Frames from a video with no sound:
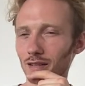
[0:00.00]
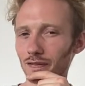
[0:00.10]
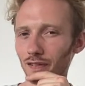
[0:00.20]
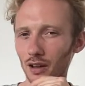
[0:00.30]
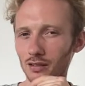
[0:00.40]

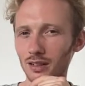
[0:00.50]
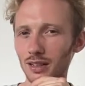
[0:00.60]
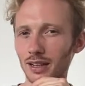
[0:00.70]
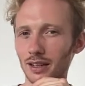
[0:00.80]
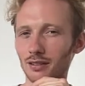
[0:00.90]
It's
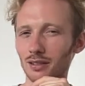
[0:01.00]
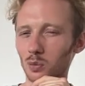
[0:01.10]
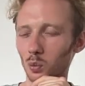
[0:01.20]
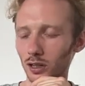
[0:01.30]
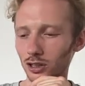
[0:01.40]
fuzzy.
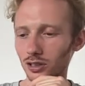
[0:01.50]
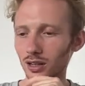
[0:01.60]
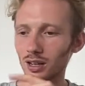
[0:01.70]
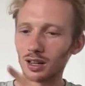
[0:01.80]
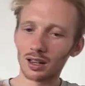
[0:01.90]
It's
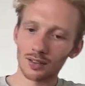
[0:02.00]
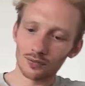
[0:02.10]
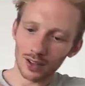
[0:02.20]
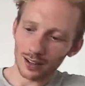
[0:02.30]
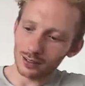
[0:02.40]
weird.
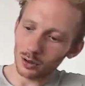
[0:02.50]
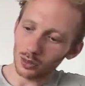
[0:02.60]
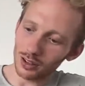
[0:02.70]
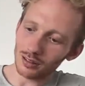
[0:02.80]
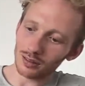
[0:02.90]

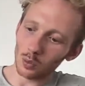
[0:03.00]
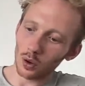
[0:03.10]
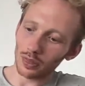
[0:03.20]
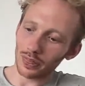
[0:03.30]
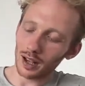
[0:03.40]
And so this
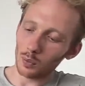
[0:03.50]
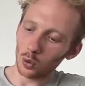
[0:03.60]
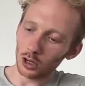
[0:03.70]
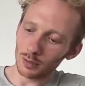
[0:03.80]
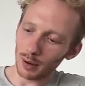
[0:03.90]
is the one thing
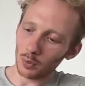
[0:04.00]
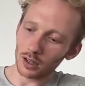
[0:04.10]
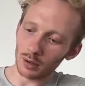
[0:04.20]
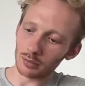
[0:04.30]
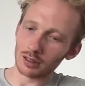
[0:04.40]
I'm worried
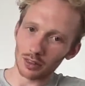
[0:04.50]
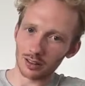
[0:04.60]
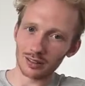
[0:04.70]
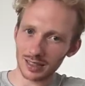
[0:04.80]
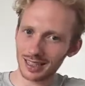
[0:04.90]
about when it comes to
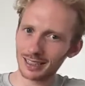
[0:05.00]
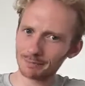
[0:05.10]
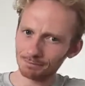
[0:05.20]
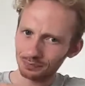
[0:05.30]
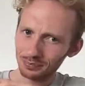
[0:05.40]
this
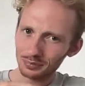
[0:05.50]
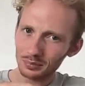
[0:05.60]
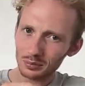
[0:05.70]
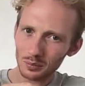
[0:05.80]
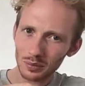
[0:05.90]
tea.
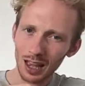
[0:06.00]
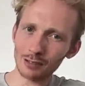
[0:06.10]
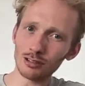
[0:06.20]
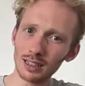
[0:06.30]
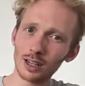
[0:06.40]

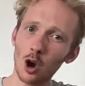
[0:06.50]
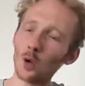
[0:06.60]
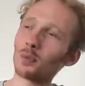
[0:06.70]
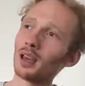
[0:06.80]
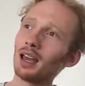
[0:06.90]
I really
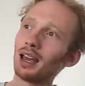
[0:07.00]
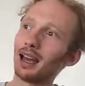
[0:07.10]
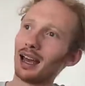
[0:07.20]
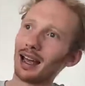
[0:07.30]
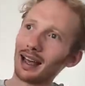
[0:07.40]
hope
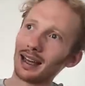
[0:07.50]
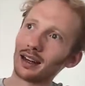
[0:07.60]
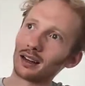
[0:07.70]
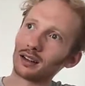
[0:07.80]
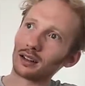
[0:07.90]

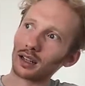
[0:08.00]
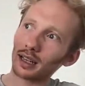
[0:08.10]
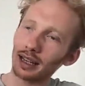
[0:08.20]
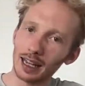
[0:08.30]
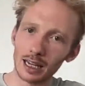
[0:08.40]
it
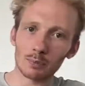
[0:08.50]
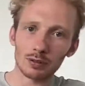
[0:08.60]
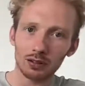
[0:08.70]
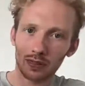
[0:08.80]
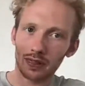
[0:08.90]
keeps
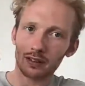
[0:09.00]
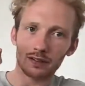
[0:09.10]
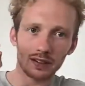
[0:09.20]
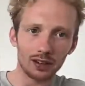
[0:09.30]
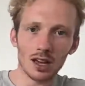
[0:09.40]
this.
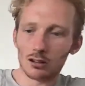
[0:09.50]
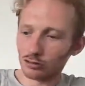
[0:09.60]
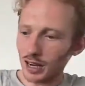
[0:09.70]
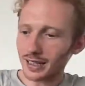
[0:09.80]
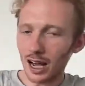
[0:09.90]

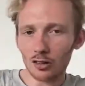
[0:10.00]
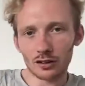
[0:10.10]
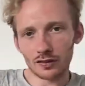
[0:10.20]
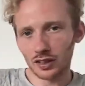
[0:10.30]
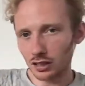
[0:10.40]
Right now, this
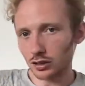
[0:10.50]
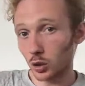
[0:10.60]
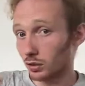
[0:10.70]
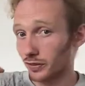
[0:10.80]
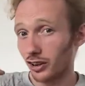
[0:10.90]
vanilla note's
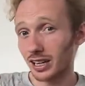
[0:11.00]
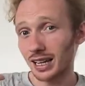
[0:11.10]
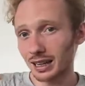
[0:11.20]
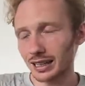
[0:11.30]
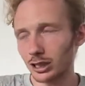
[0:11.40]
very
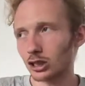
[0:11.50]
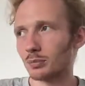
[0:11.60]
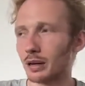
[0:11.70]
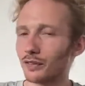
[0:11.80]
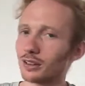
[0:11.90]
clear,
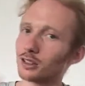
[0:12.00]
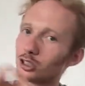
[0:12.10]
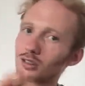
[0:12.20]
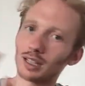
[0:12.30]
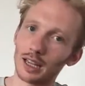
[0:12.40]
but if it
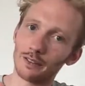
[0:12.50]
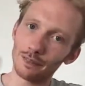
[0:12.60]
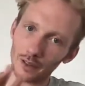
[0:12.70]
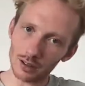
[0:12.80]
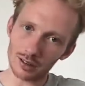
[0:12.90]
starts to get
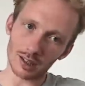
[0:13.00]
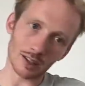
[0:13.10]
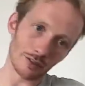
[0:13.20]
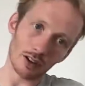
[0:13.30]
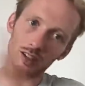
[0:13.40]
fuzzy, it can
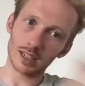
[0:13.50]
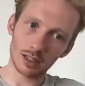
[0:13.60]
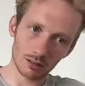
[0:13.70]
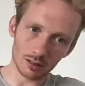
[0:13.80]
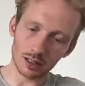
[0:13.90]
very
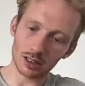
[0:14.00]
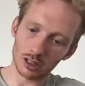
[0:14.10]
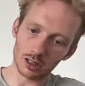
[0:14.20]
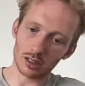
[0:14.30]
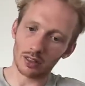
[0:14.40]
easily turn
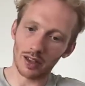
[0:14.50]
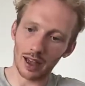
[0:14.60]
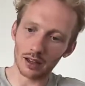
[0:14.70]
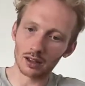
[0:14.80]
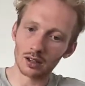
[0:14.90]
into
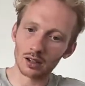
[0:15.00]
that